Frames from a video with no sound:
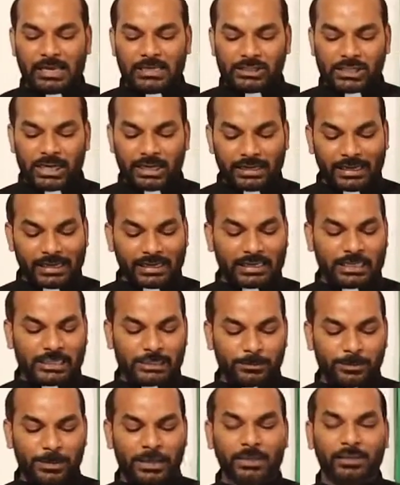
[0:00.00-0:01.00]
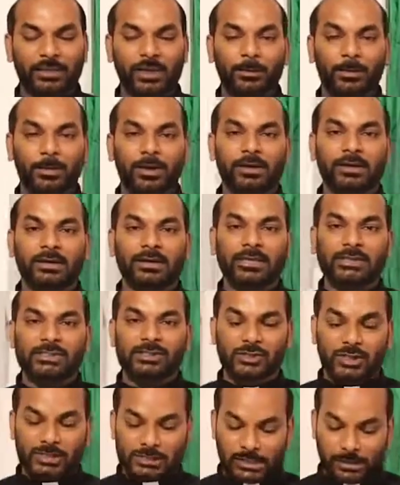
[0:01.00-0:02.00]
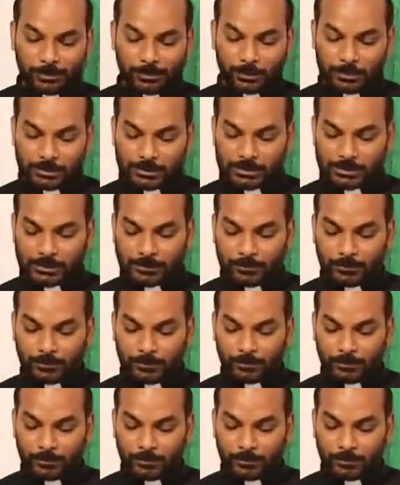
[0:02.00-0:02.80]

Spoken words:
sending his breath upon his disciples?